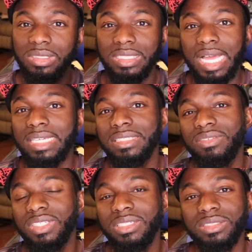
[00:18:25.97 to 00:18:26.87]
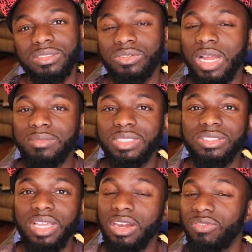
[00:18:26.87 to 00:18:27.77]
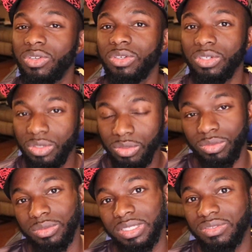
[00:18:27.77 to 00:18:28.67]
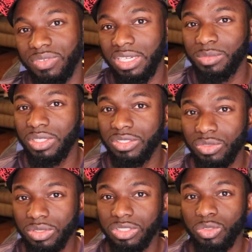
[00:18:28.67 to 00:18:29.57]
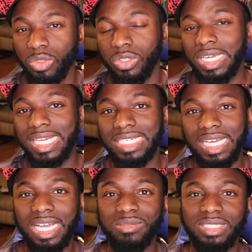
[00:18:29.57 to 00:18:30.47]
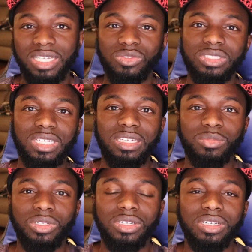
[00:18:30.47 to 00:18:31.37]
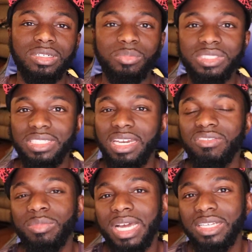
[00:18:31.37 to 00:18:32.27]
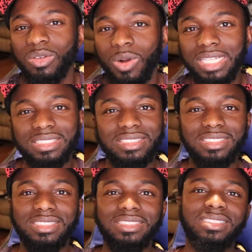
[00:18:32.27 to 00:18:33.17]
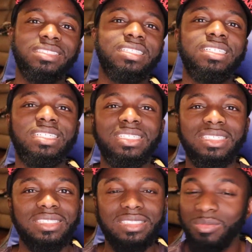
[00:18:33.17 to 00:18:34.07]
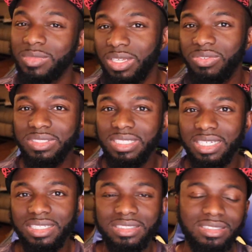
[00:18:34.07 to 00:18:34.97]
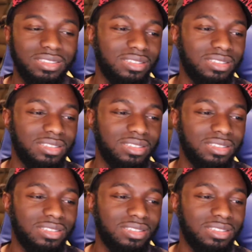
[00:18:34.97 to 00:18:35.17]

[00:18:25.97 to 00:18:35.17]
Like the video, subscribe to the channel if you're new, and follow me on Twitter, twitter.com/RashadLamar. Appreciate everybody watching this. Something different today.